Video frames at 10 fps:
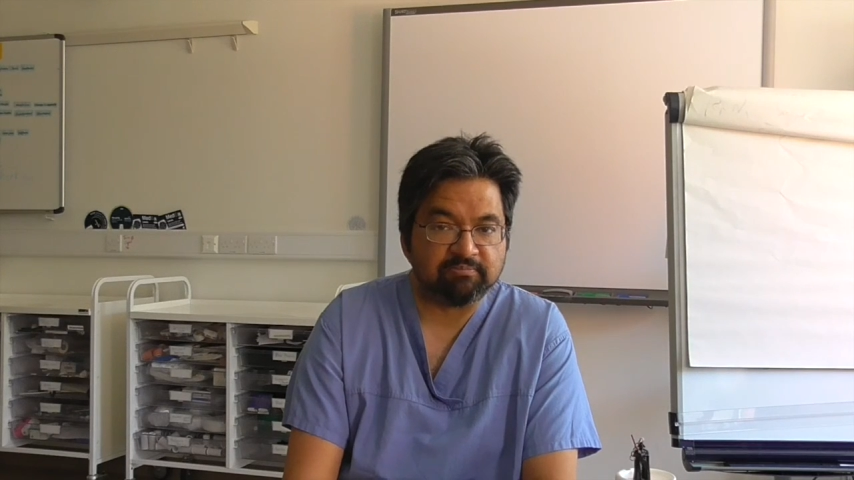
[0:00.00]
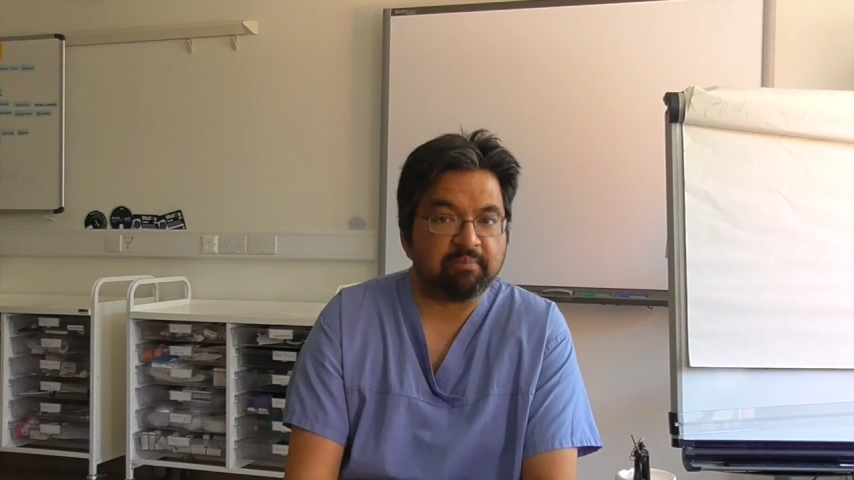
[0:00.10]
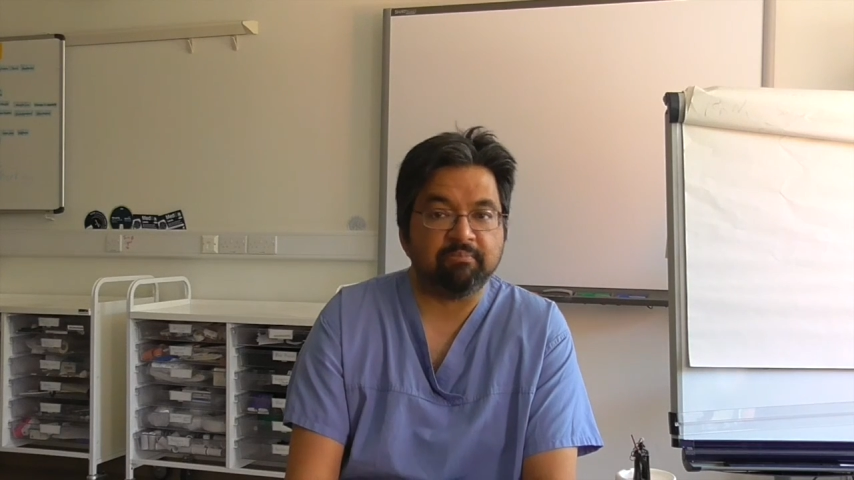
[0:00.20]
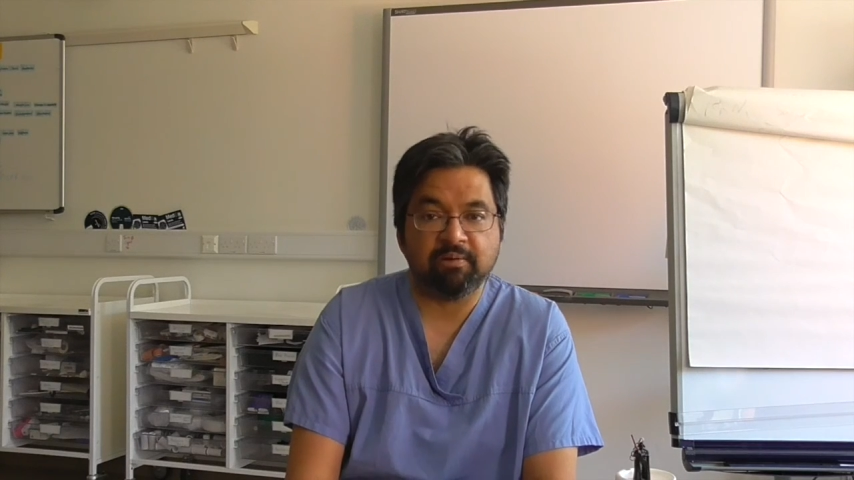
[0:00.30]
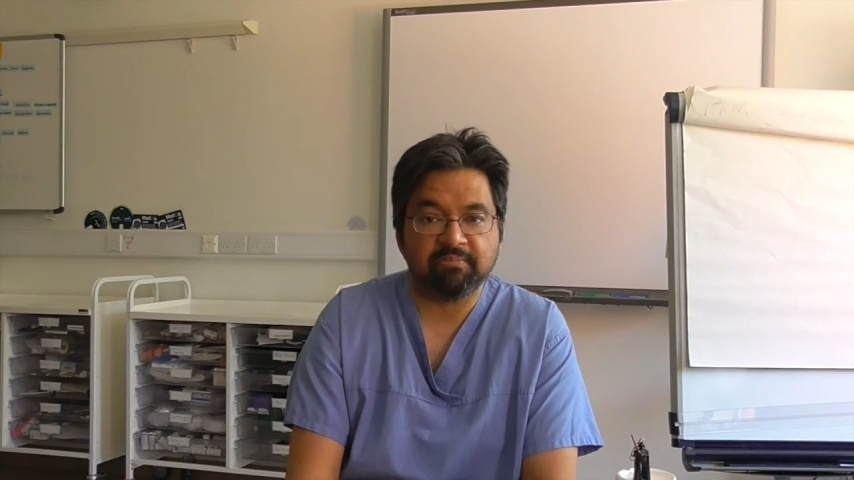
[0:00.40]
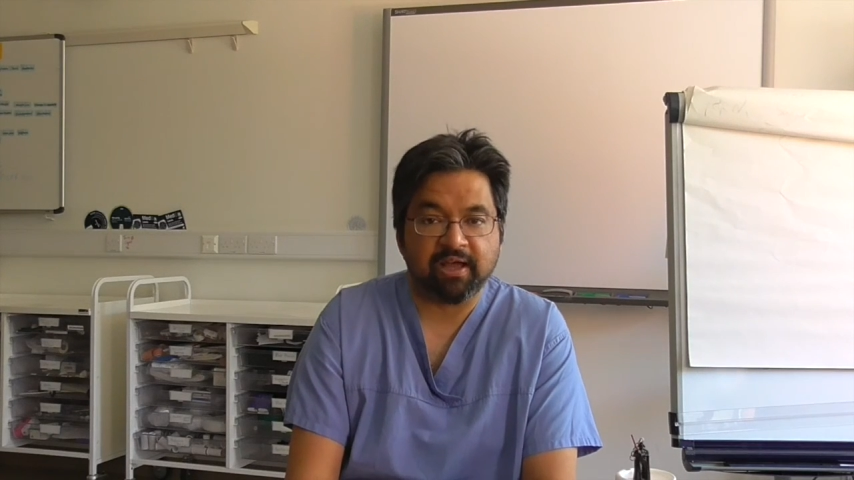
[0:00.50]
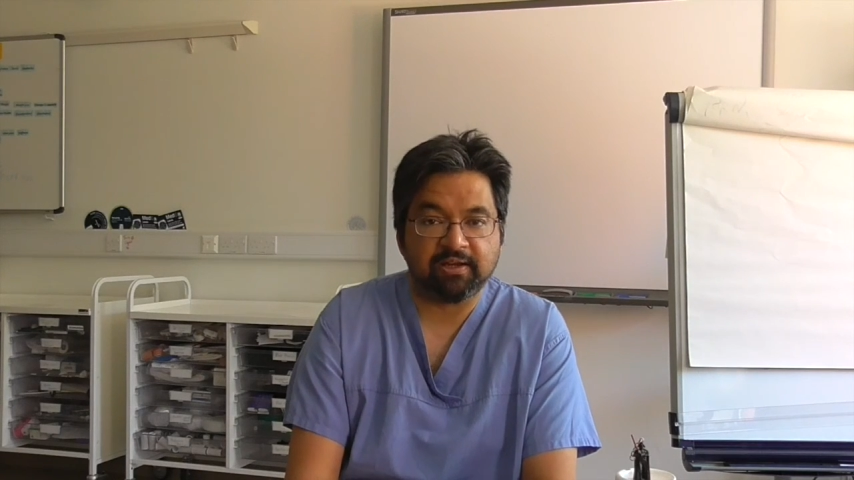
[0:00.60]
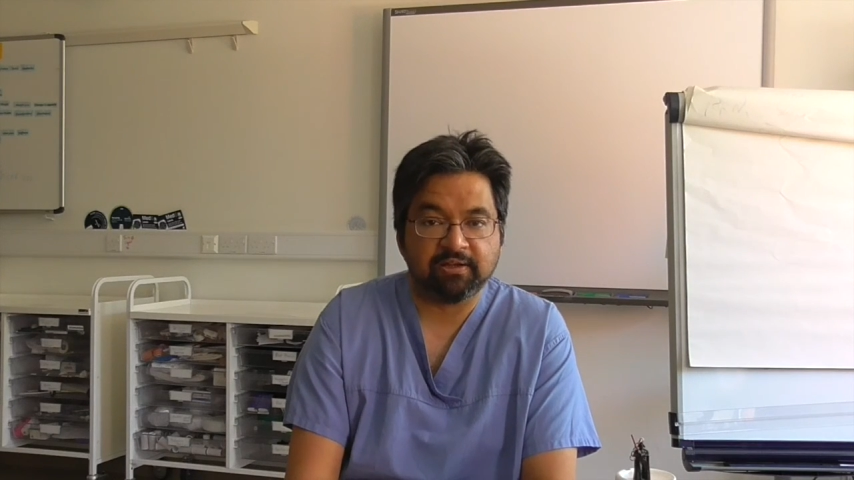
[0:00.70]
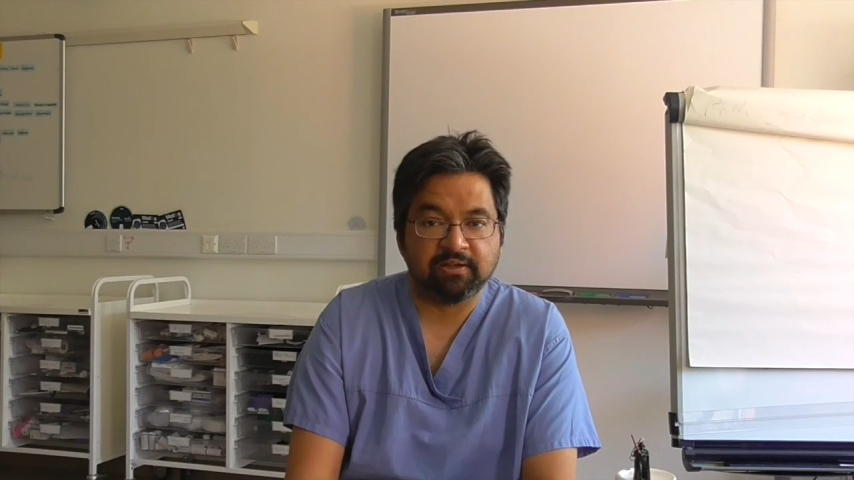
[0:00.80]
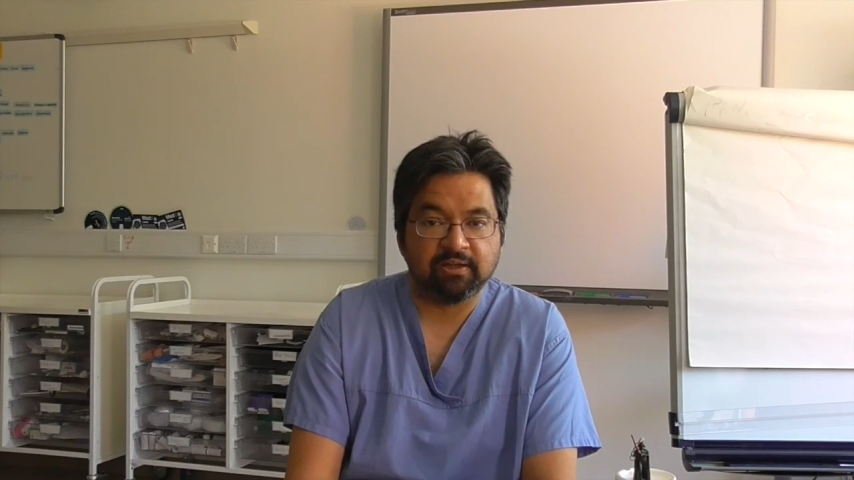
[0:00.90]
My mum
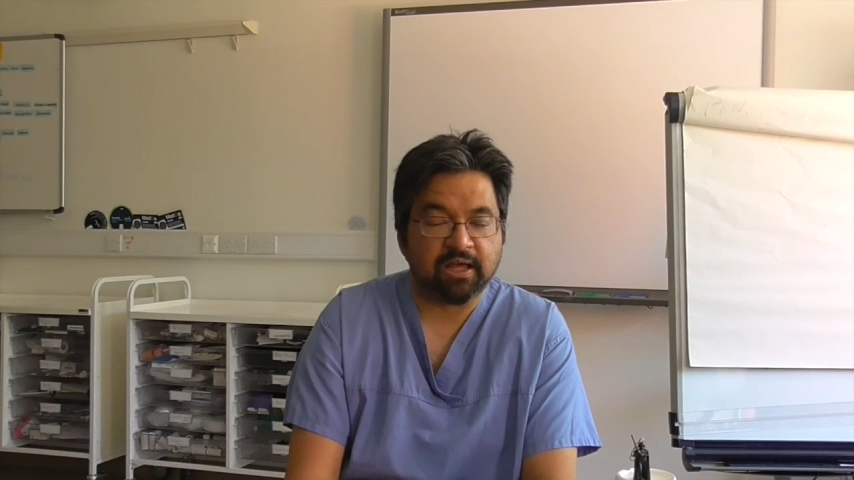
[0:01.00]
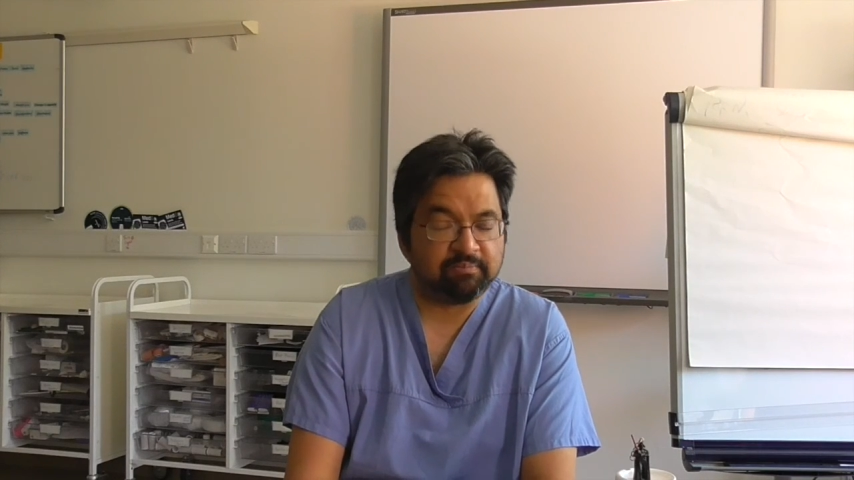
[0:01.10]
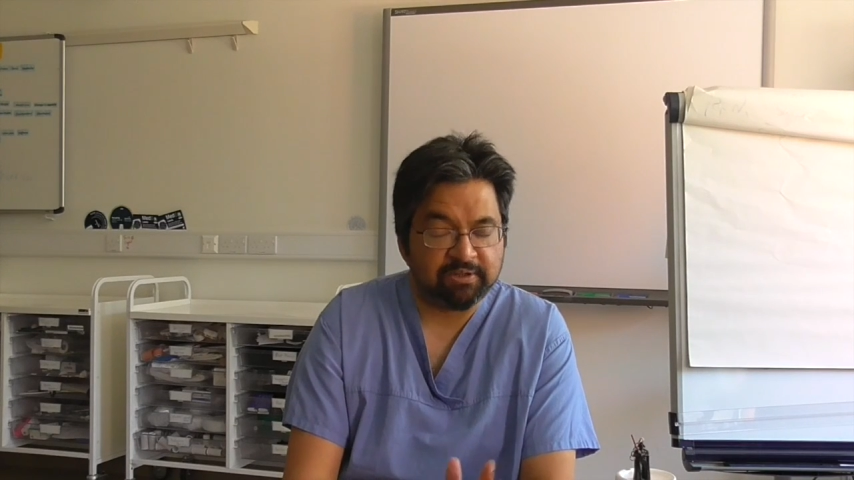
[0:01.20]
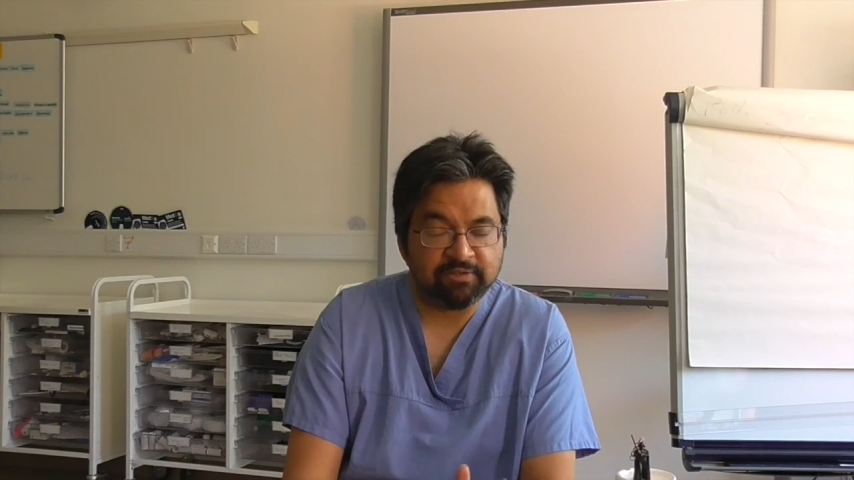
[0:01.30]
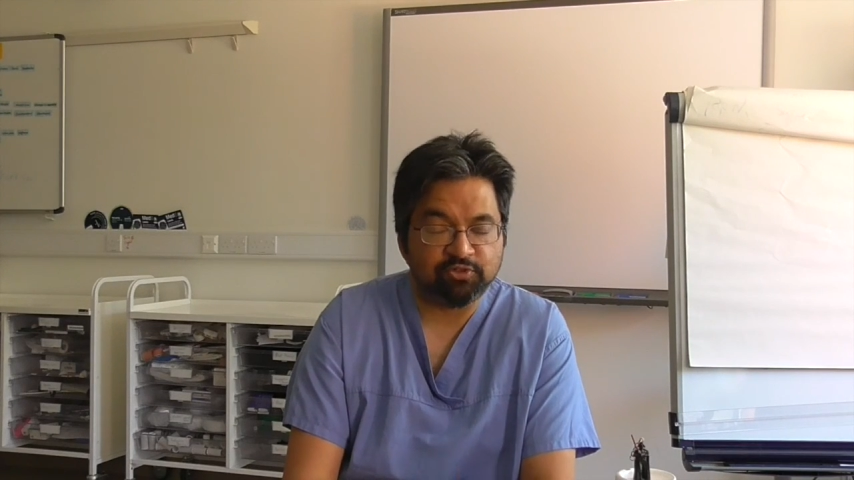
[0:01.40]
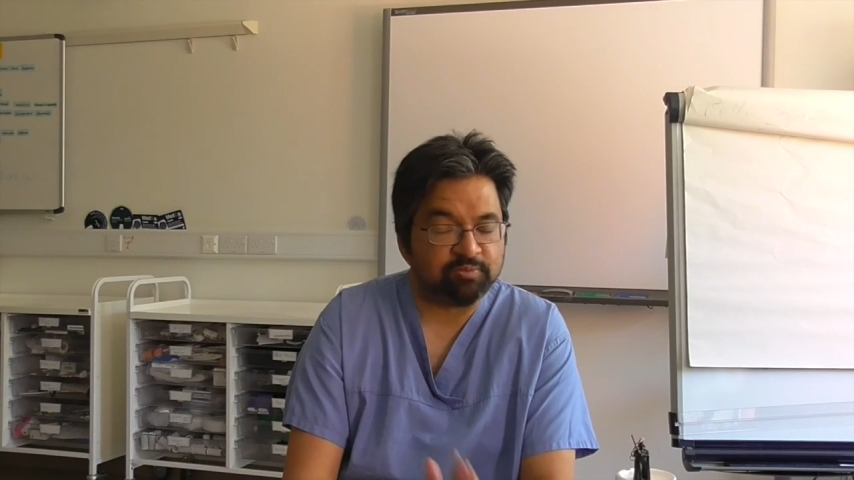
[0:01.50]
had it, and believe